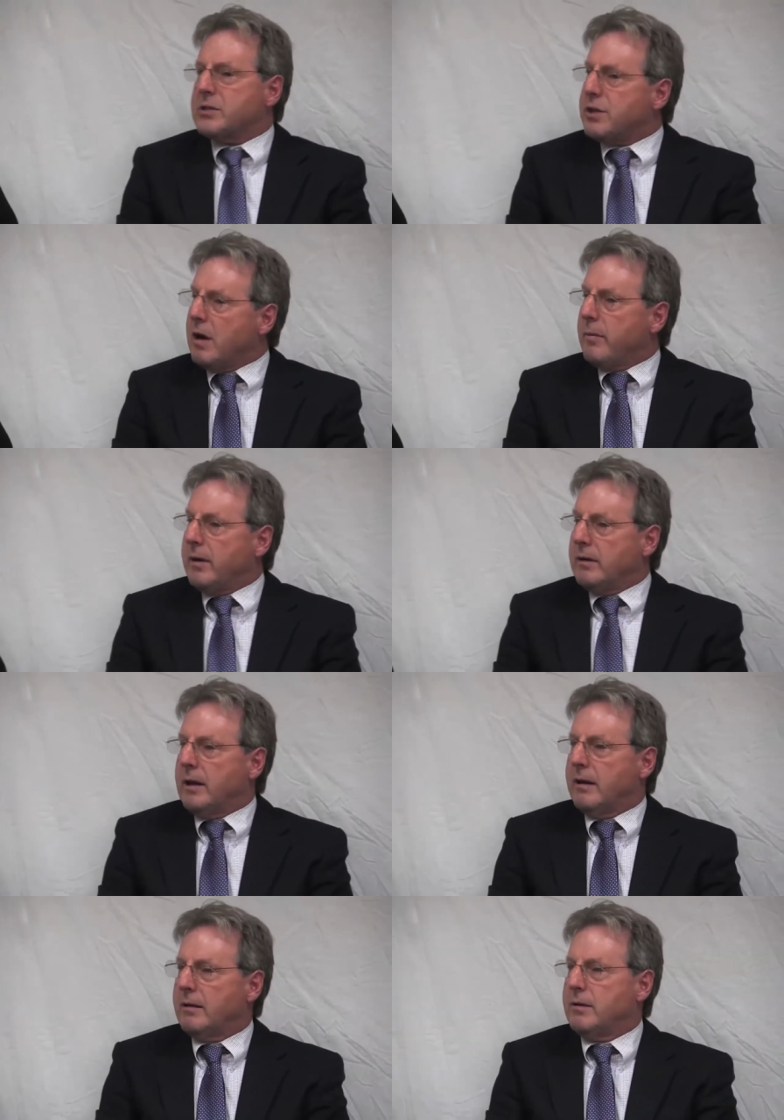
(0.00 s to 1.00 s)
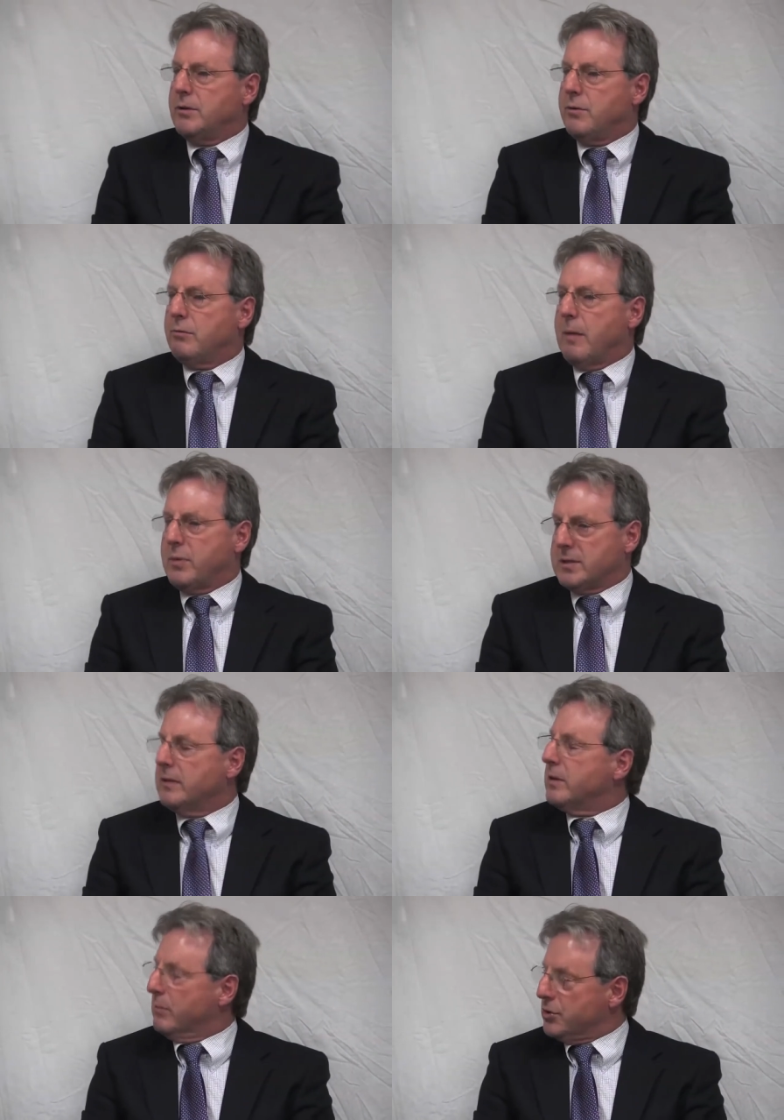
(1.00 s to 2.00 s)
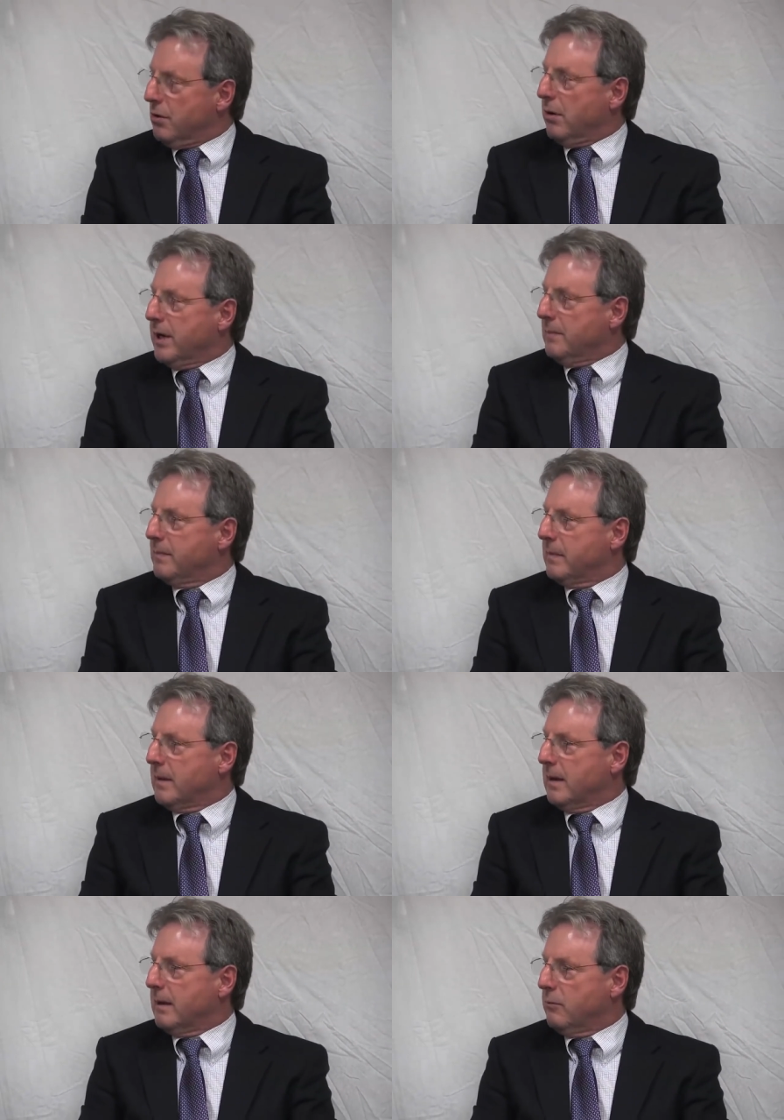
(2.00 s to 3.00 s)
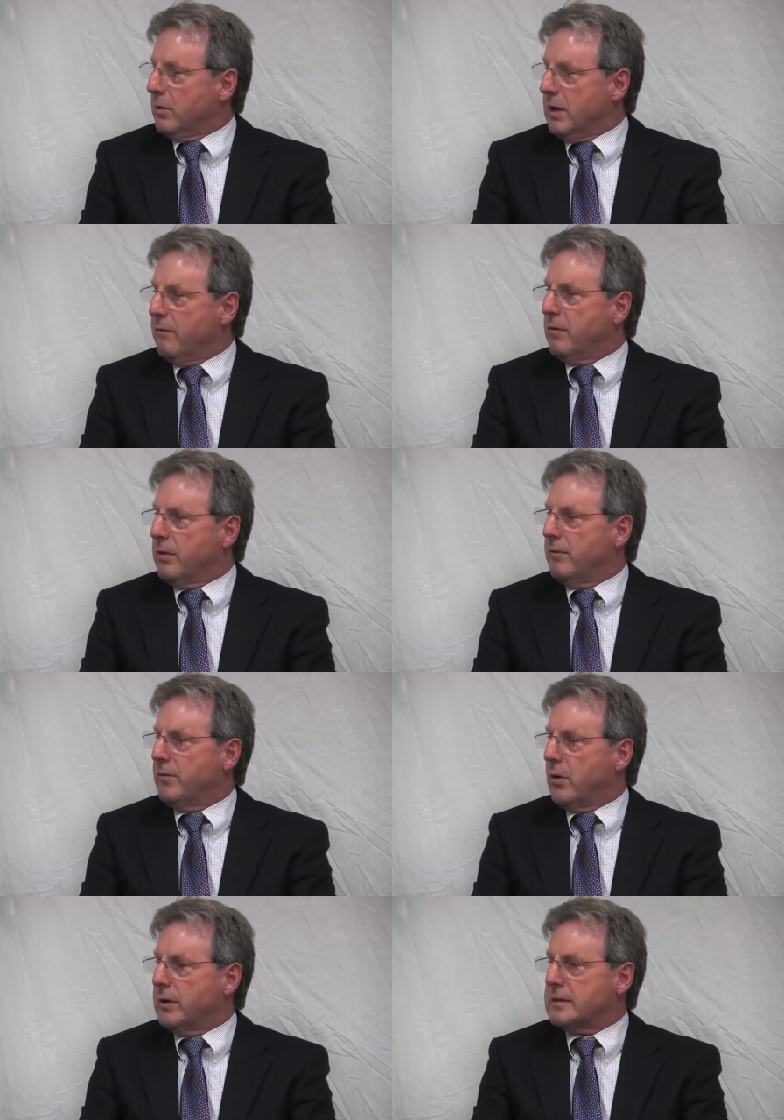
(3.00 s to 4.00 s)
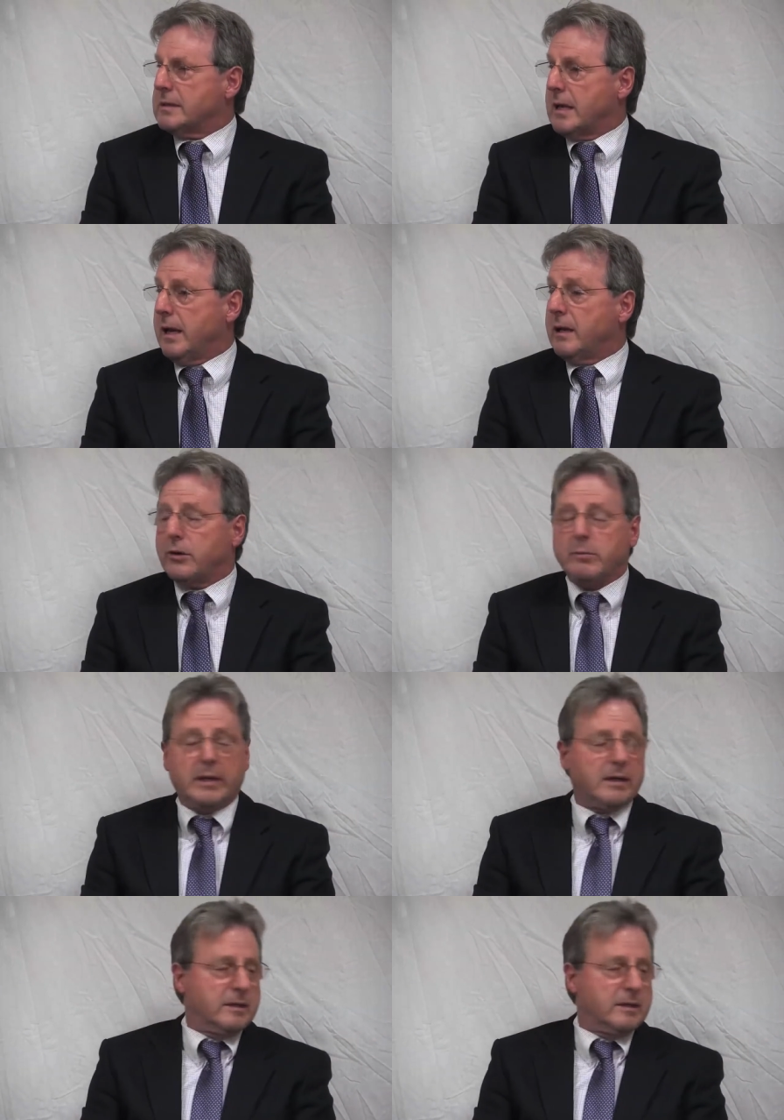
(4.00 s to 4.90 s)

the chairman, you represent the majority. And whatever the vote is decided, it could be a